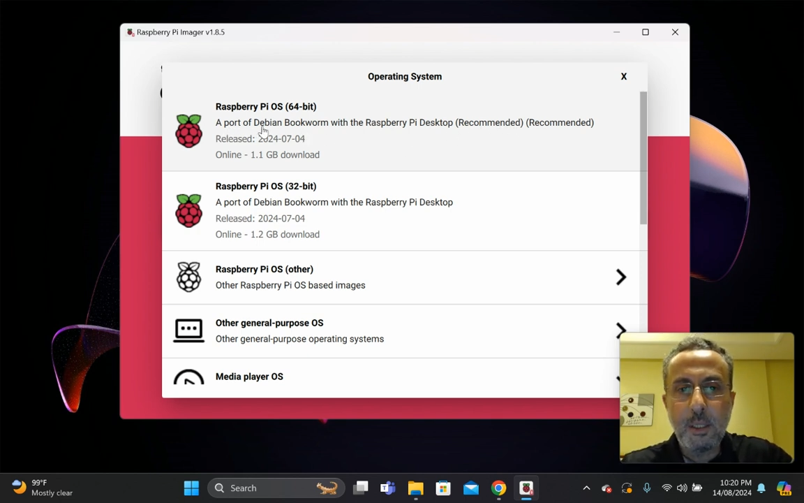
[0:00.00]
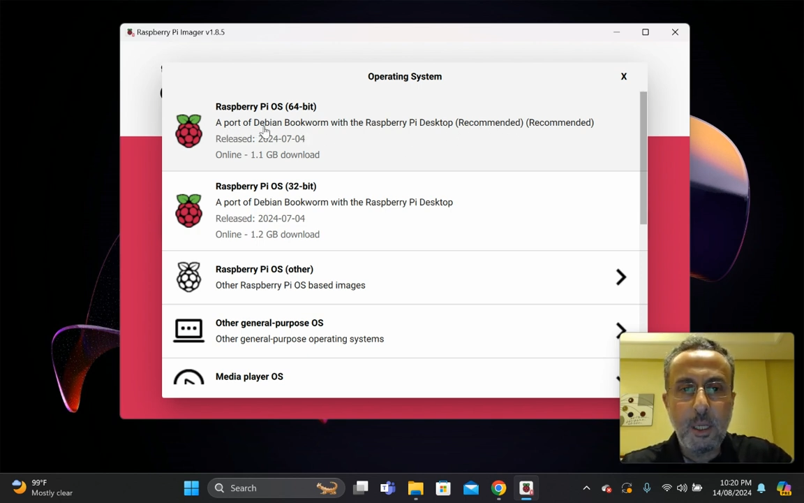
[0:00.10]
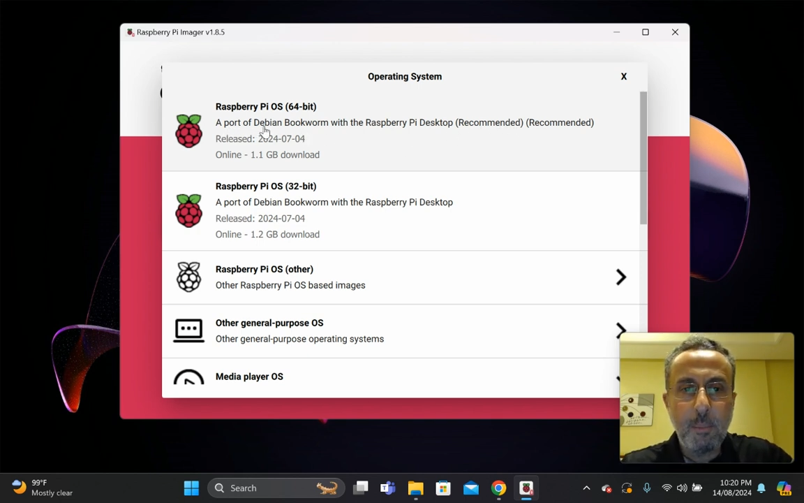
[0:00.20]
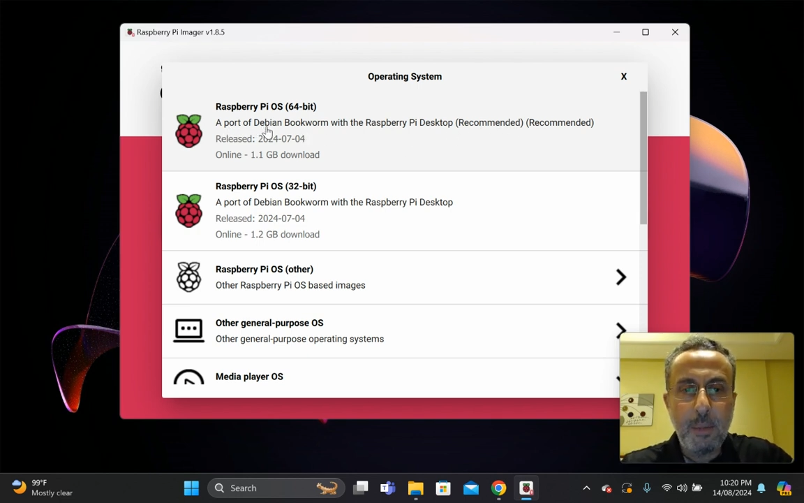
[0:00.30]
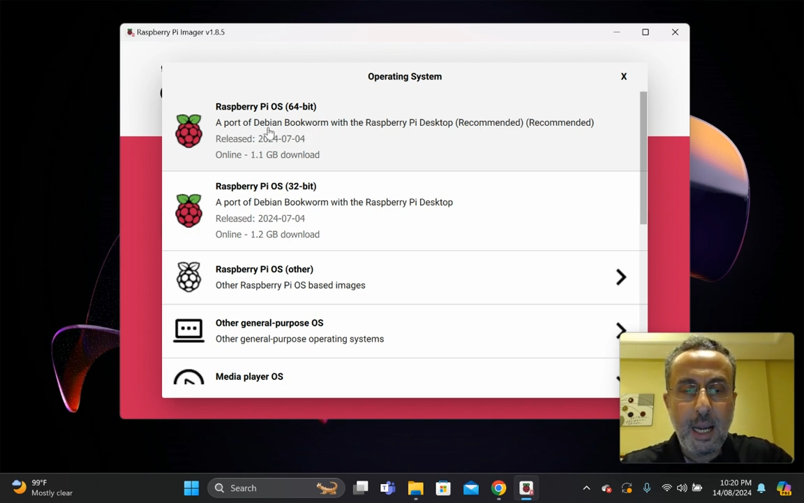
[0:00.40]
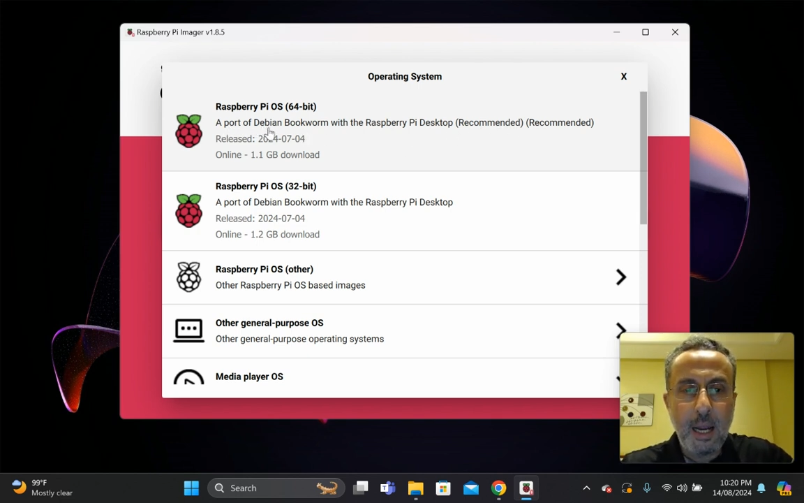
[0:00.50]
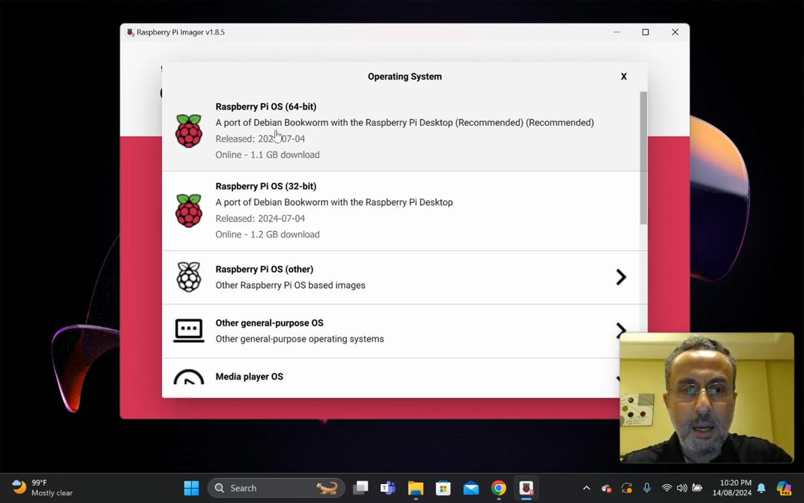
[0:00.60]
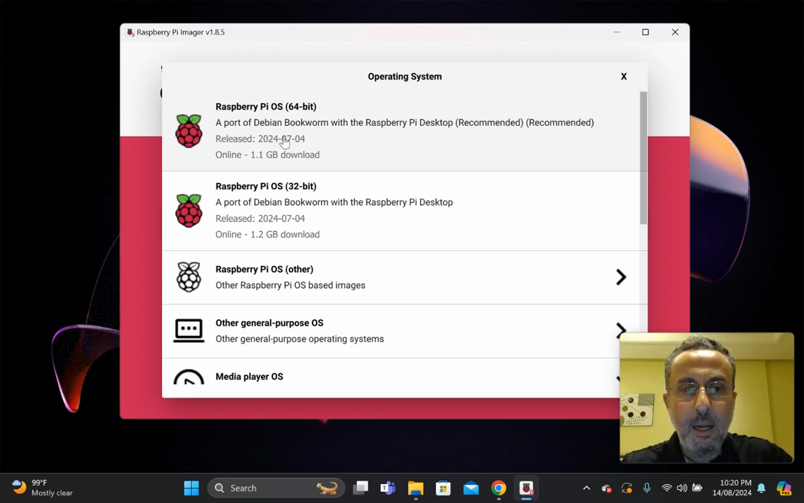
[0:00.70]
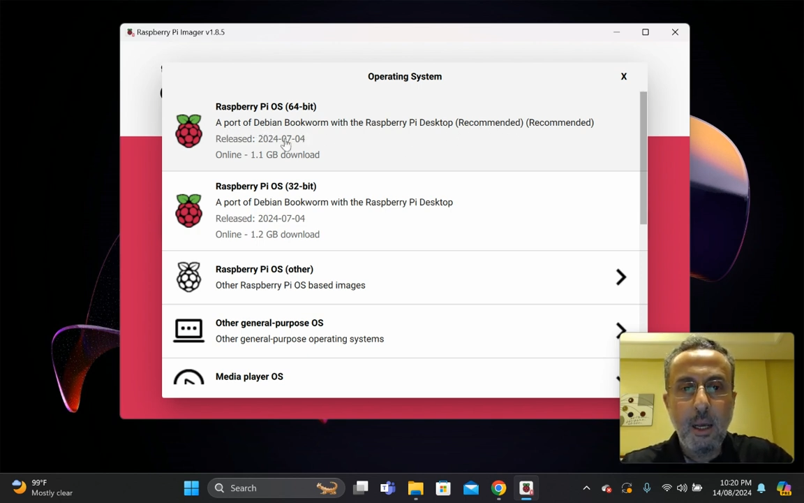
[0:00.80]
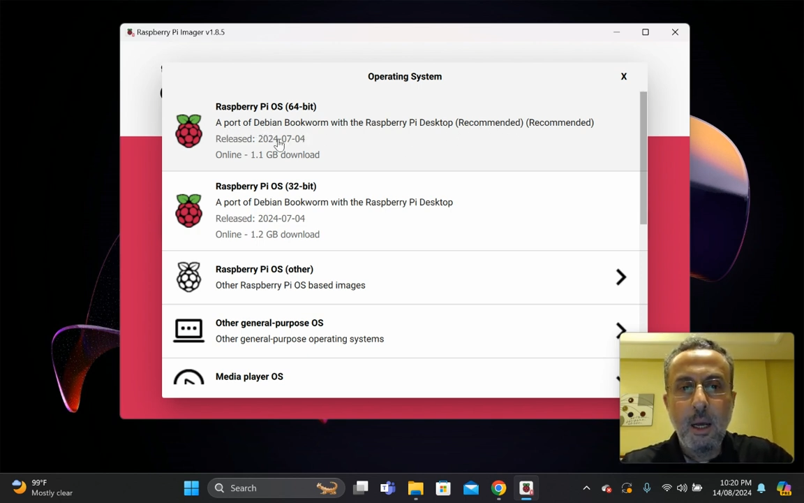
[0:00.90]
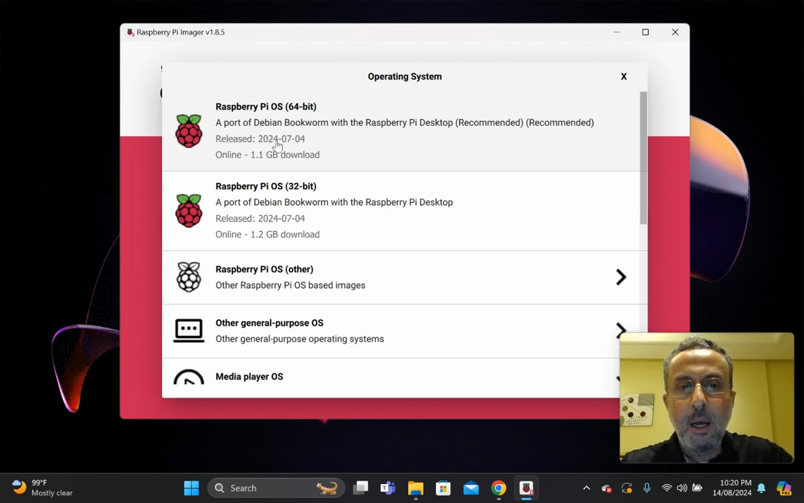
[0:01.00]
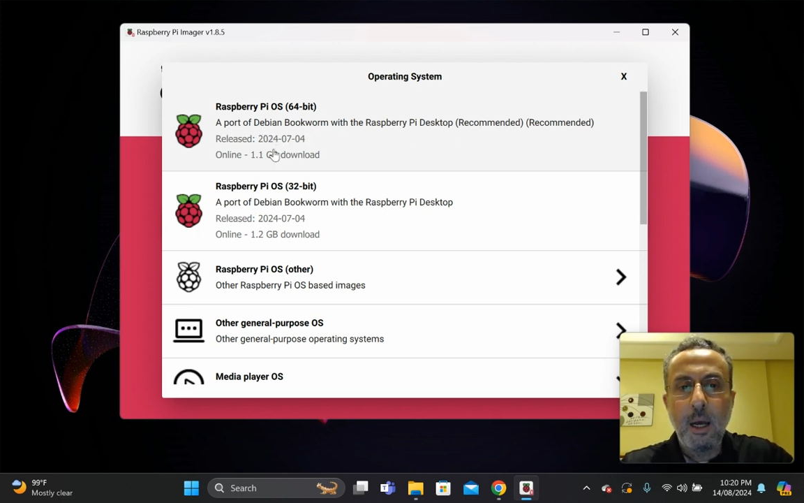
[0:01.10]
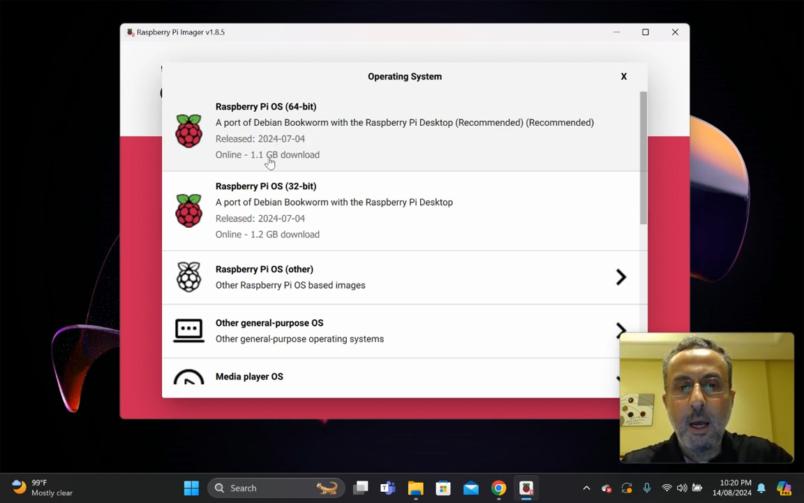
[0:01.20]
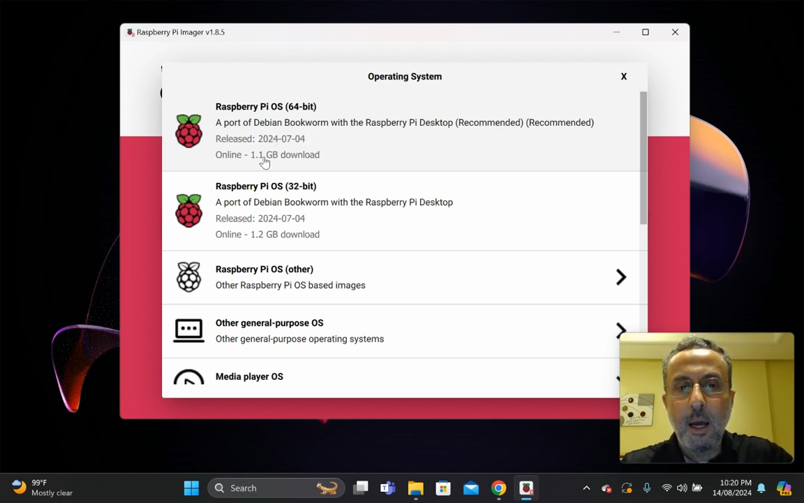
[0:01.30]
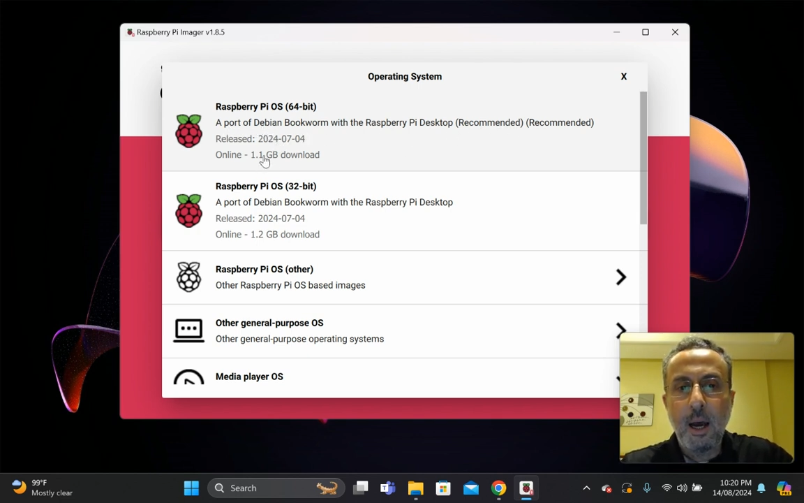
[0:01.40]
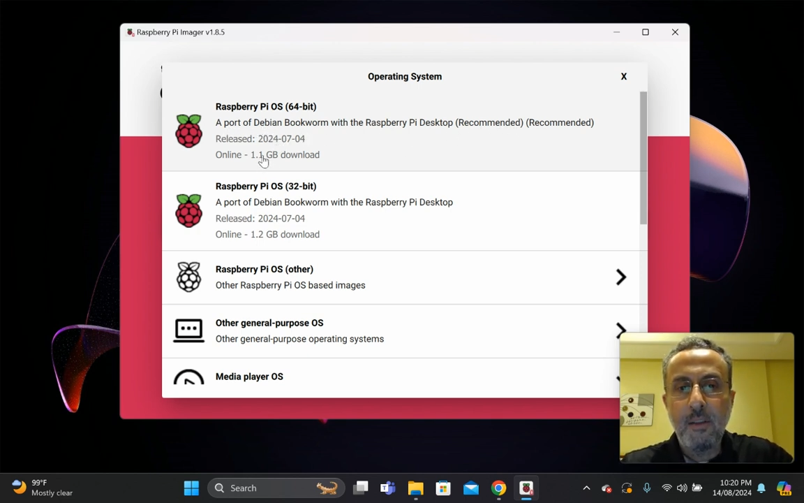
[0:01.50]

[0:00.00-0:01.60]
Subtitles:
DBN, and